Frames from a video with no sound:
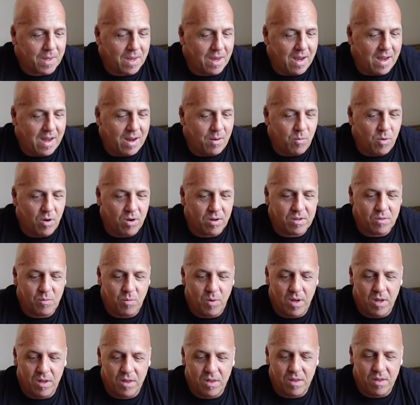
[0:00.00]
I worked
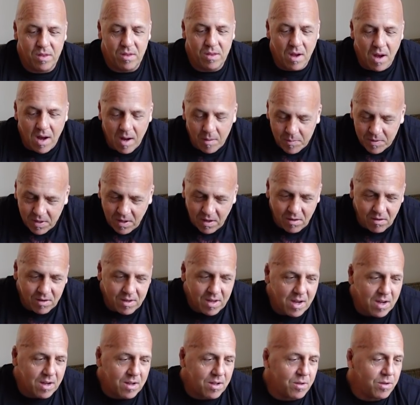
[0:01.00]
with knobtail
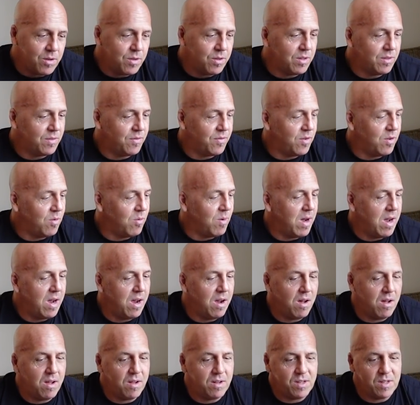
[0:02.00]
geckos for a
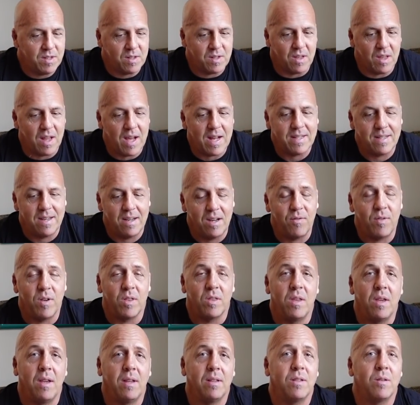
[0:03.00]
while, just lots of
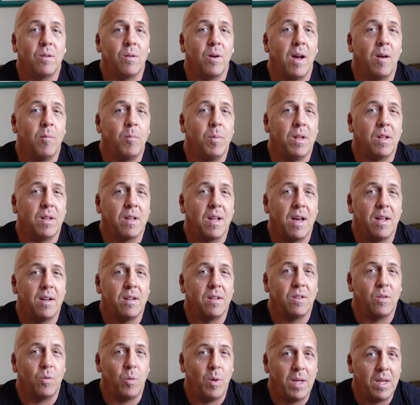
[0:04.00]
different things. So I've been kind
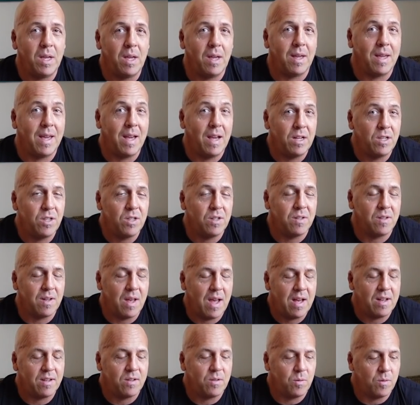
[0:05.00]
of tweaking cages
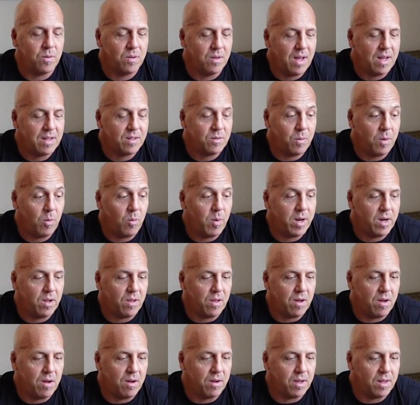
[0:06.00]
as we went
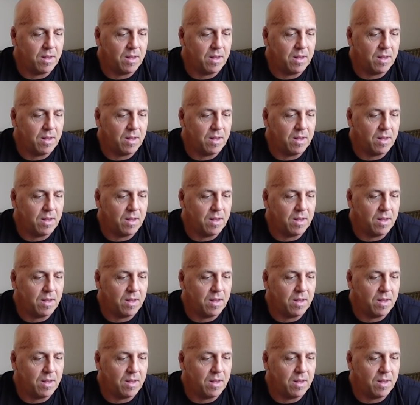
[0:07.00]
along.